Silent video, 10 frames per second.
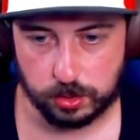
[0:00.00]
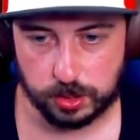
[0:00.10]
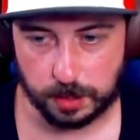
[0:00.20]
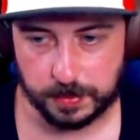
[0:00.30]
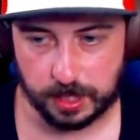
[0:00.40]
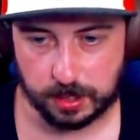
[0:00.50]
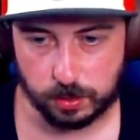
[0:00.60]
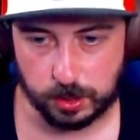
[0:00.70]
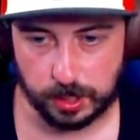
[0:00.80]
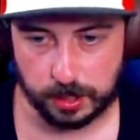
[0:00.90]
drop that because
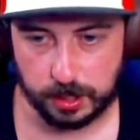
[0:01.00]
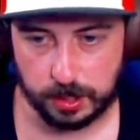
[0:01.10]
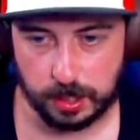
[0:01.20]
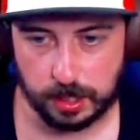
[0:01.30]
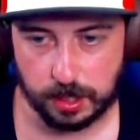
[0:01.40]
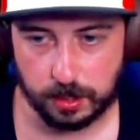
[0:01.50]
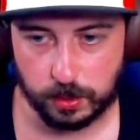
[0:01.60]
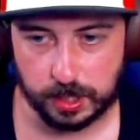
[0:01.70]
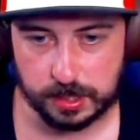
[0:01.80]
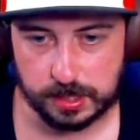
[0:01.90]
we're not going to need it. We're
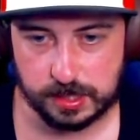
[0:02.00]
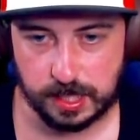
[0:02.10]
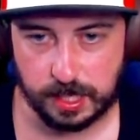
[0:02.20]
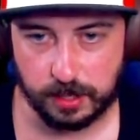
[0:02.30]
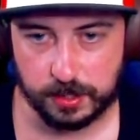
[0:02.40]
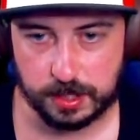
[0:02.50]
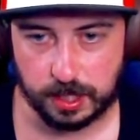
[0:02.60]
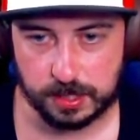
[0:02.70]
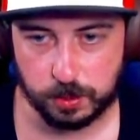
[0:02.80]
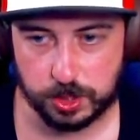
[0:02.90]
going to set our
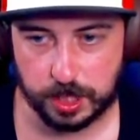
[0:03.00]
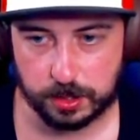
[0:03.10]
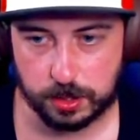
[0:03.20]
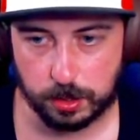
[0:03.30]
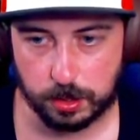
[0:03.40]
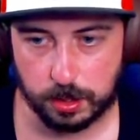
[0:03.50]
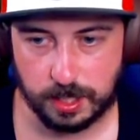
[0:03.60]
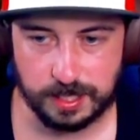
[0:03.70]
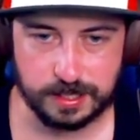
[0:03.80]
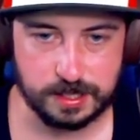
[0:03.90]
dots projector. I like